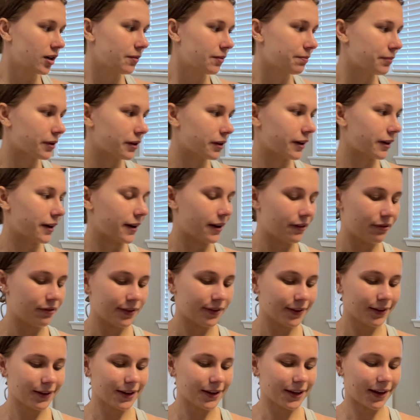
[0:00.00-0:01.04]
But like, I
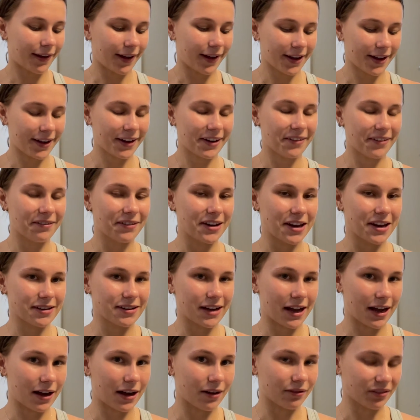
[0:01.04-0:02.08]
feel like I kind of need to
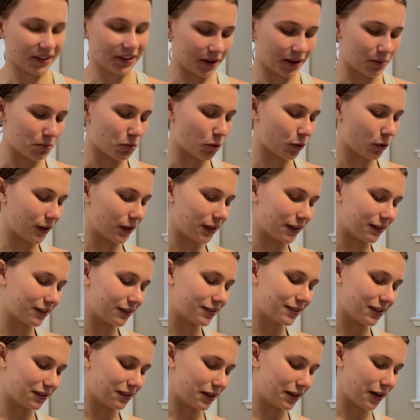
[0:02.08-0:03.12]
have like a morning
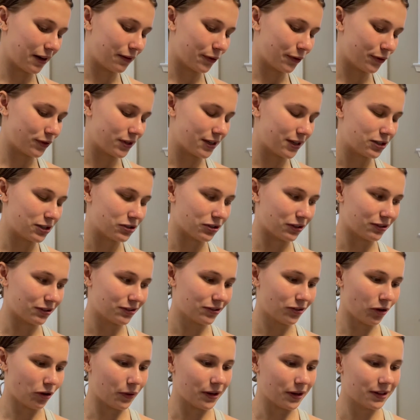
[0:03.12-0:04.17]
skincare routine just
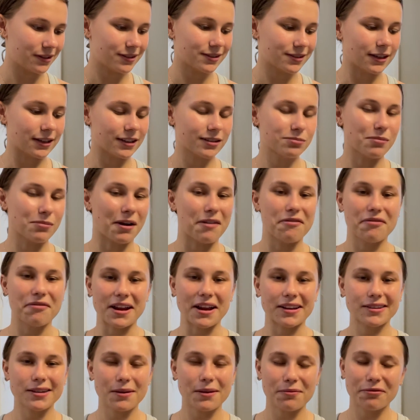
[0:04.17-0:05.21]
so it sets my
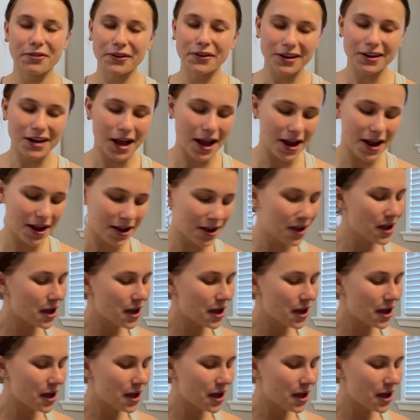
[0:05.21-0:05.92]
face up for the day.